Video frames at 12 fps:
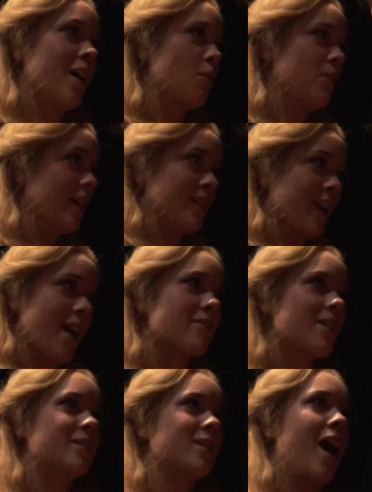and what is
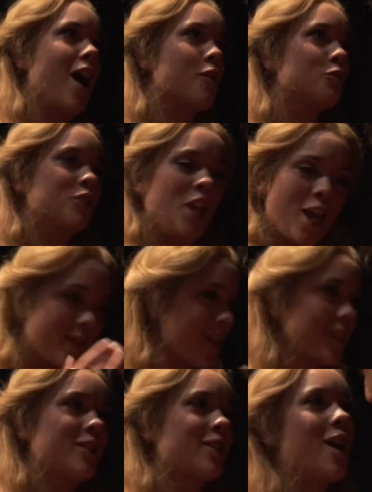mine are now converted.